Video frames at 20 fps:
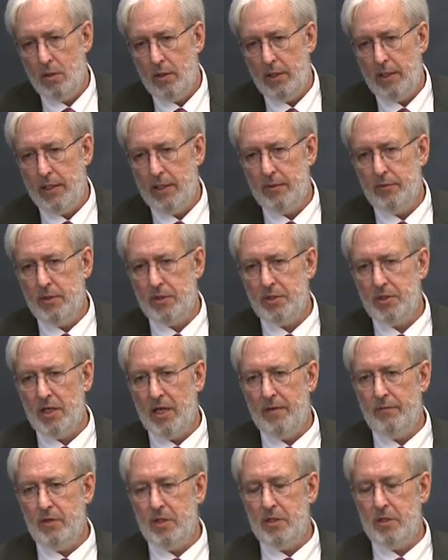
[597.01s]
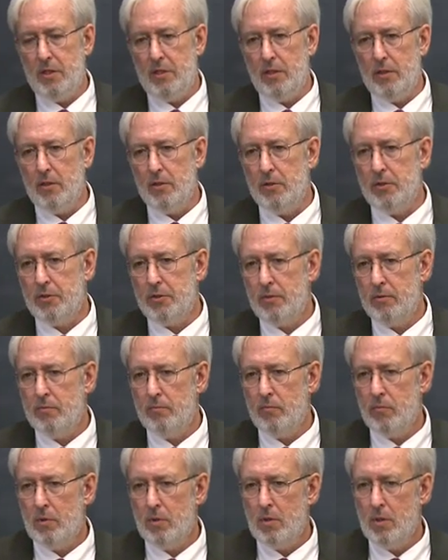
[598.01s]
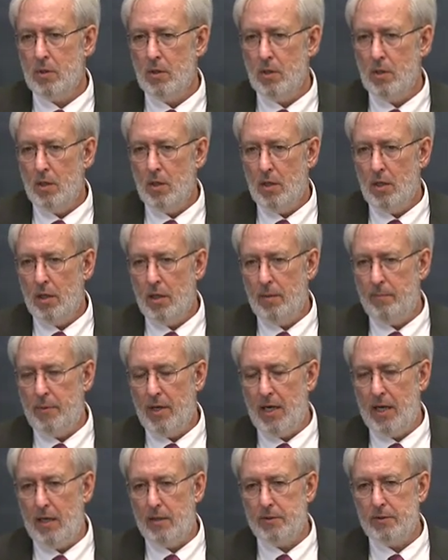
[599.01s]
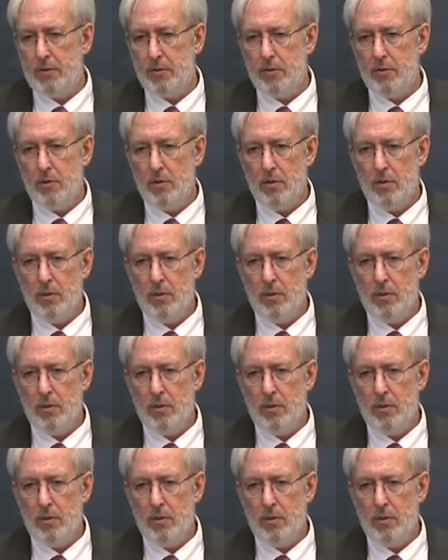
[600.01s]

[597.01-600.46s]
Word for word: in the seven years about